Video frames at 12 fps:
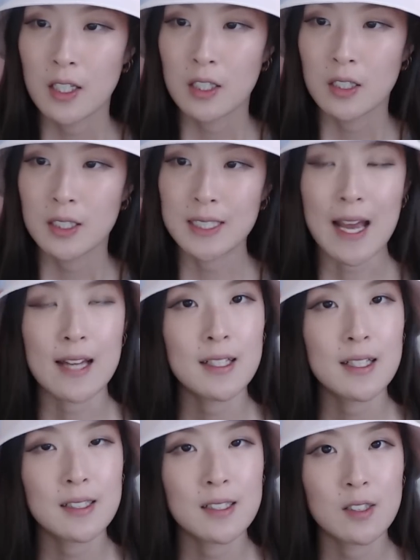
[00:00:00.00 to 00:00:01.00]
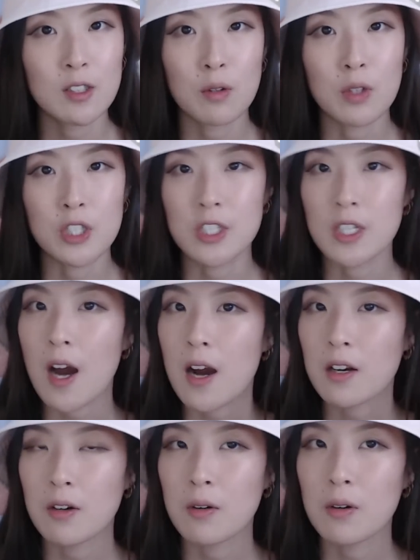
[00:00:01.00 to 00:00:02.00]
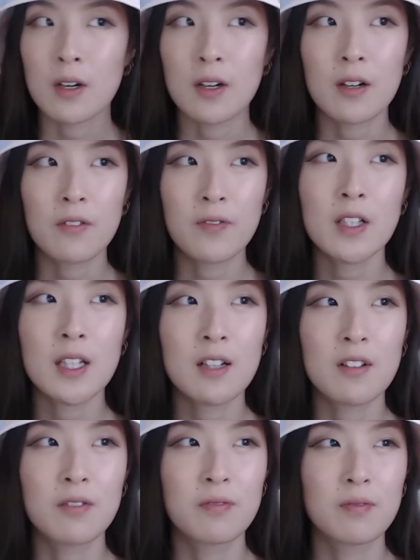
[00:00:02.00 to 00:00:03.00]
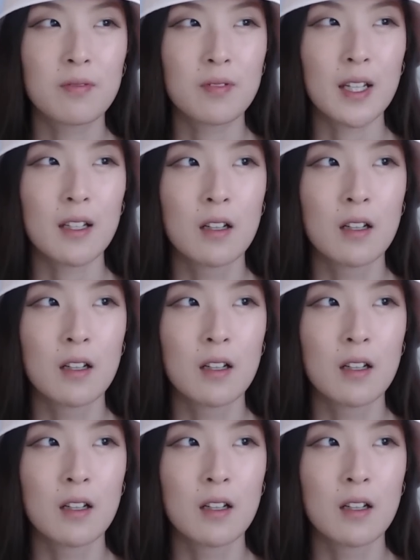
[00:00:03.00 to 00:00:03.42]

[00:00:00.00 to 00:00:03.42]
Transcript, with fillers: sadness or shock or feeling of like